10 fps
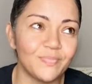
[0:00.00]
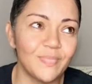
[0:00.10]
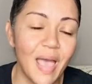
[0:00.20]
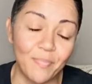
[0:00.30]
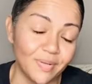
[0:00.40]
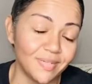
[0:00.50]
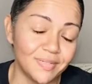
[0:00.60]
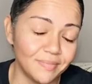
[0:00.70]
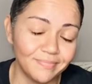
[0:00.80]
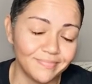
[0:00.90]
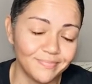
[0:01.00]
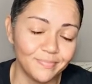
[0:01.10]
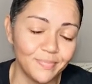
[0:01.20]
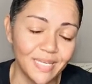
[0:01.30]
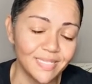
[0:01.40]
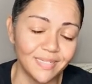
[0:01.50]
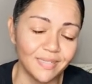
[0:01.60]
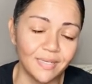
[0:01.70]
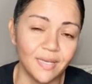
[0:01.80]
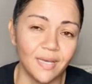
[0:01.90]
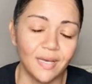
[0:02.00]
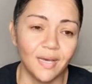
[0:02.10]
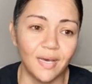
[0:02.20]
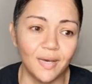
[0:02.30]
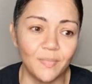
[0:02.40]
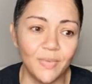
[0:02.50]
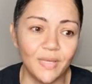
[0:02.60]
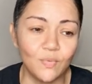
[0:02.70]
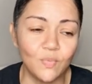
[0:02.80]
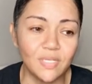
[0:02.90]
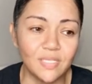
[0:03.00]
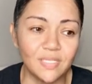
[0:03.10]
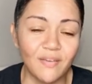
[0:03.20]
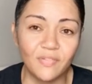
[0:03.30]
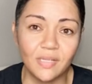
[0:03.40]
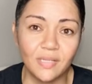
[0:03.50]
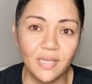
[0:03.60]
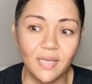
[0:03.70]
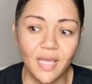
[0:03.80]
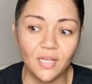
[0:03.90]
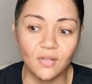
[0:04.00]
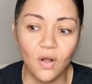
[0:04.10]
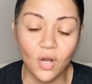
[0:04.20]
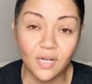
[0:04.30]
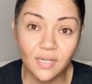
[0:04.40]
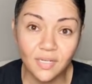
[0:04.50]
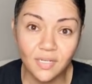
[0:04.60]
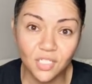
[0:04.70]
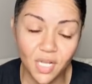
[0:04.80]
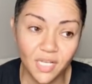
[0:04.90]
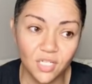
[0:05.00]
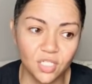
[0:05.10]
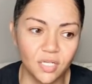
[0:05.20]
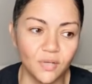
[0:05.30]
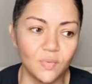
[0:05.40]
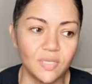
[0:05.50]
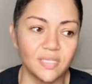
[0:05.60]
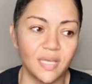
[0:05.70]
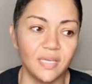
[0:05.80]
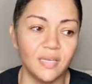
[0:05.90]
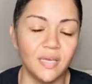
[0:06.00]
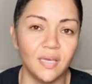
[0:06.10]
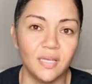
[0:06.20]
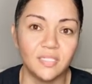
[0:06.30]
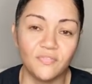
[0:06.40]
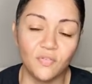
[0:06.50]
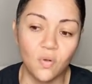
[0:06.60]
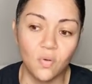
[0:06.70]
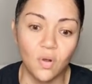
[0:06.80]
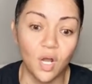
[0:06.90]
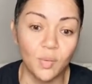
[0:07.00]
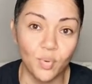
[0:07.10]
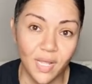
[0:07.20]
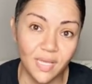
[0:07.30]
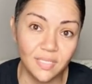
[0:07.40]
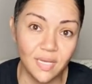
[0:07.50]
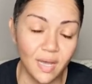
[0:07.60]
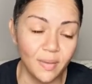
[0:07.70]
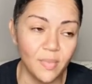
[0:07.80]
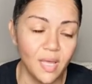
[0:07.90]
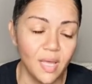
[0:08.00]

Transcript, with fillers: happened, basically. Um, it was definitely a hard change. It was a difficult, heartbreaking time.